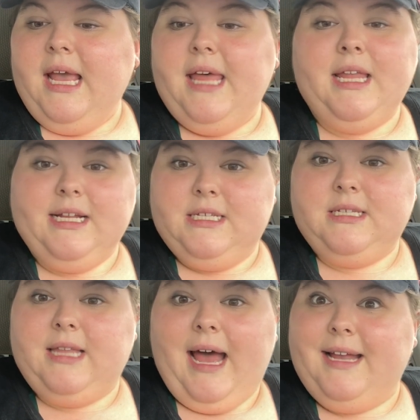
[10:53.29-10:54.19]
and
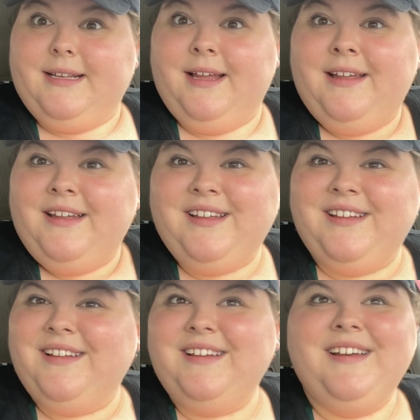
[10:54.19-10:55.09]
that's that.
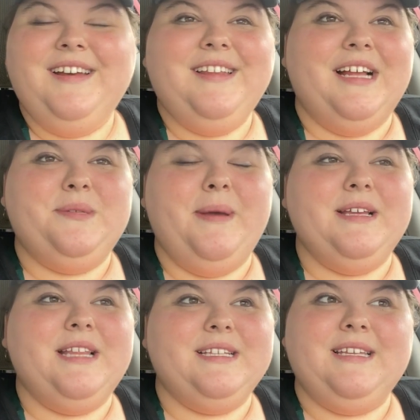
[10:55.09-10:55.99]
That's
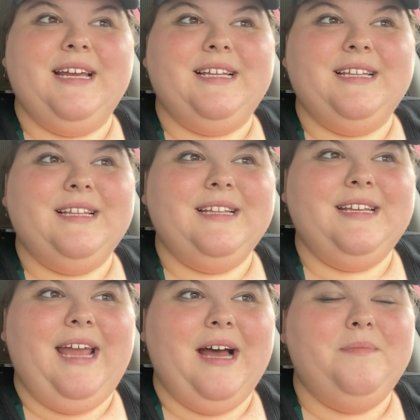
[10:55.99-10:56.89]
ba that's like,
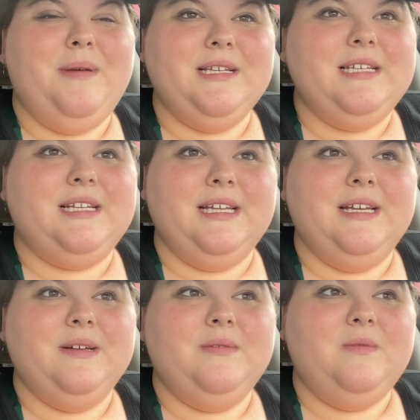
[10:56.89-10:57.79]
yeah,
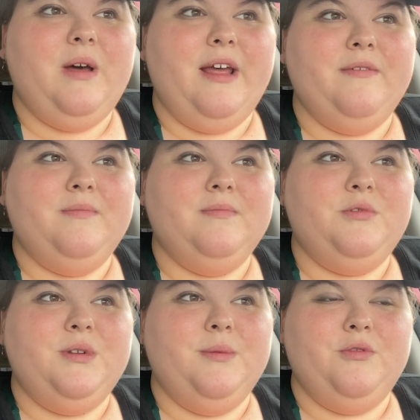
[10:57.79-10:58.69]
basically what I
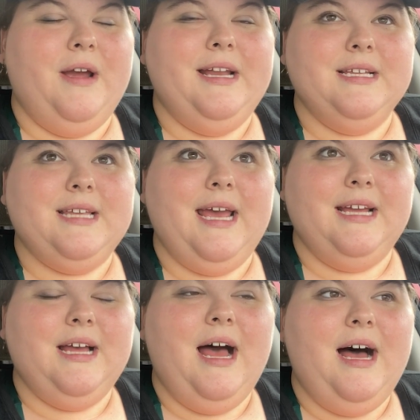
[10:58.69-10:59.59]
am trying to
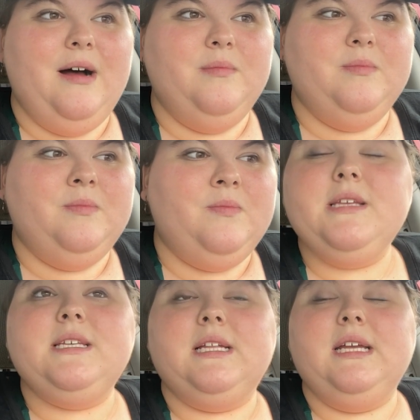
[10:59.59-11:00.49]
say. Um,
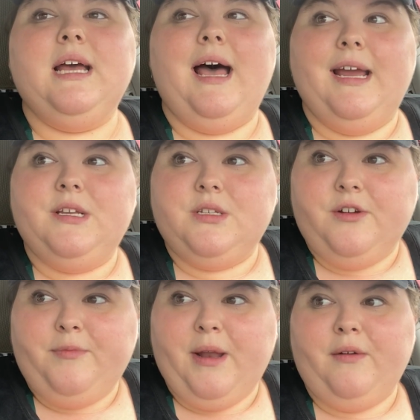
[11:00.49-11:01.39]
basically, I
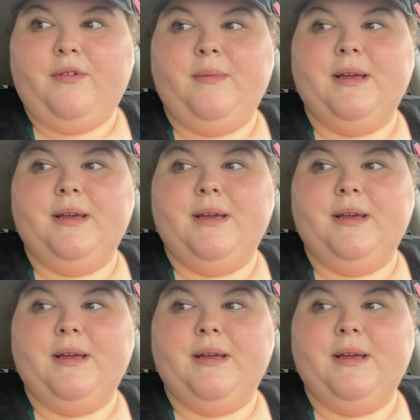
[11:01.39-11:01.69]
deserve better for